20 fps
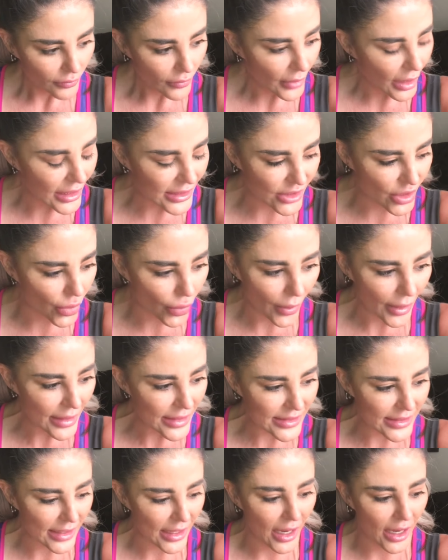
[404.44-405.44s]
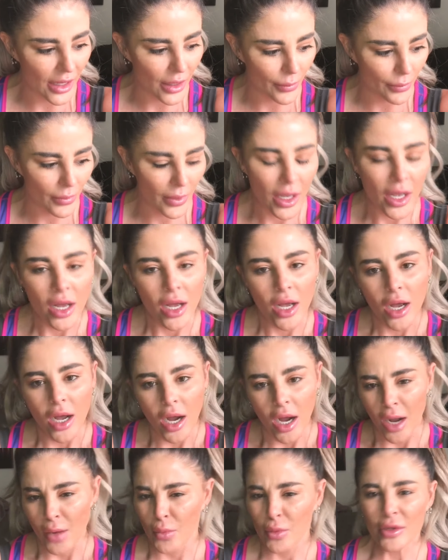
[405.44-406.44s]
It's crazy. I
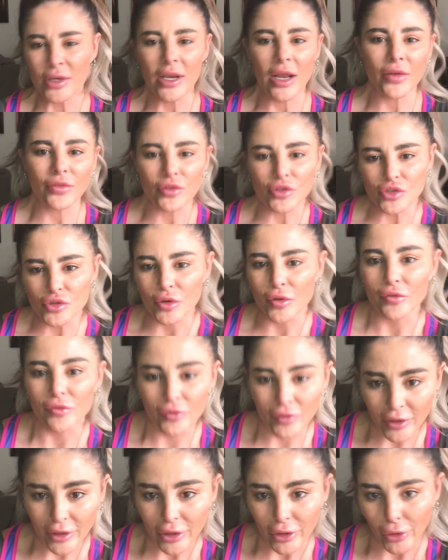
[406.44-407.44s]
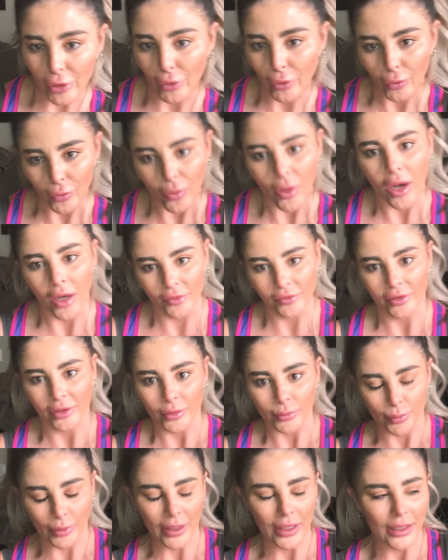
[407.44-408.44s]
would never do a video of
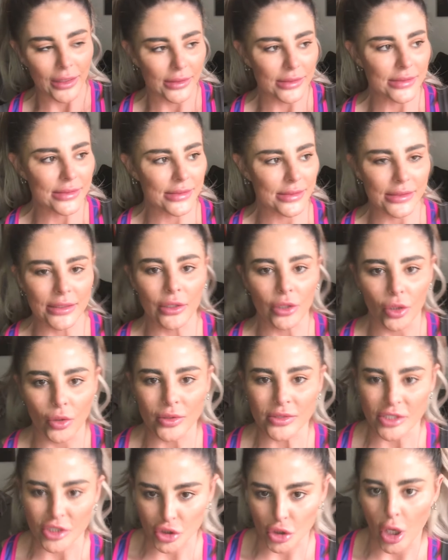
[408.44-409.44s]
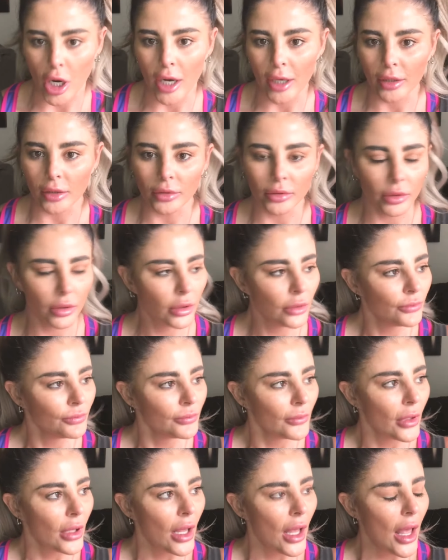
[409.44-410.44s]
it because, you know, it's a child.
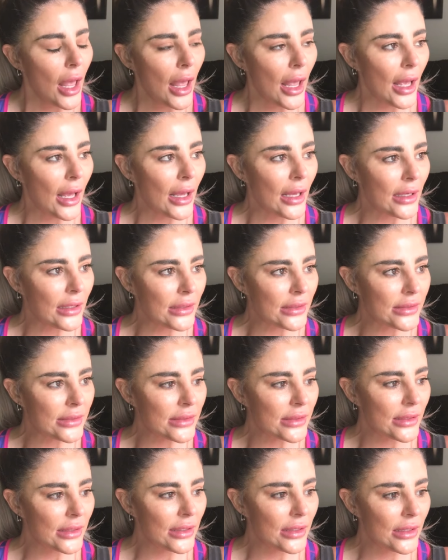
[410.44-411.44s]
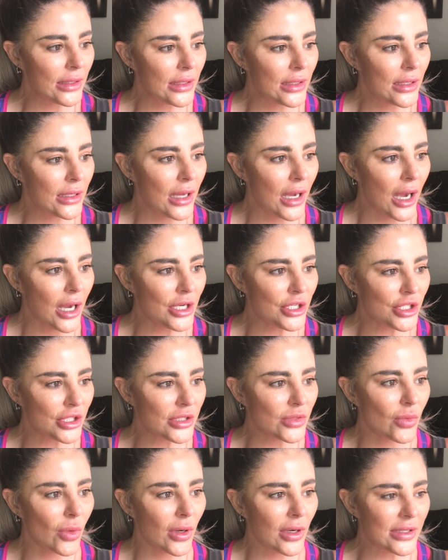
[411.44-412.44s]
And I
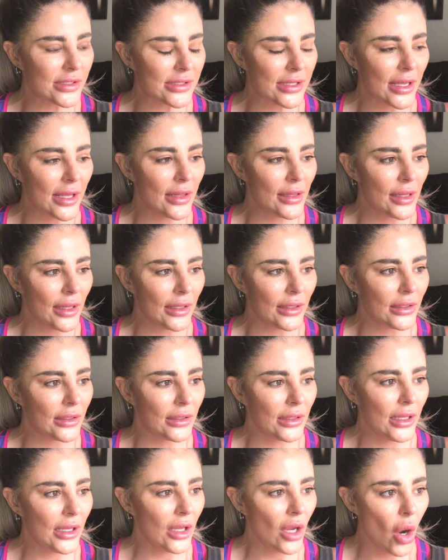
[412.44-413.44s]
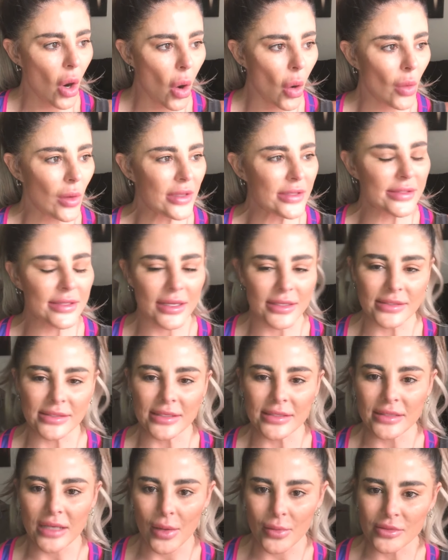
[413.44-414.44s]
just want to say that he always gets
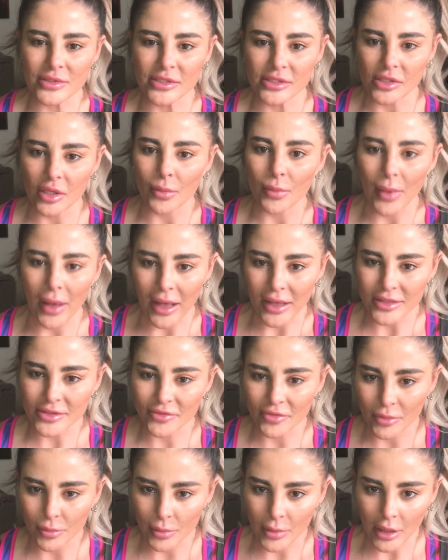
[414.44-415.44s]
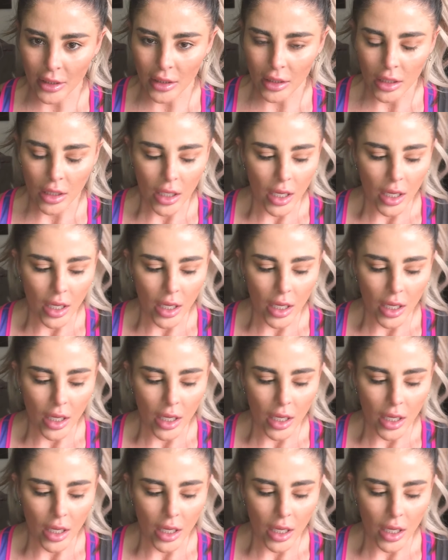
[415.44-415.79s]
these Epsom salt baths from me.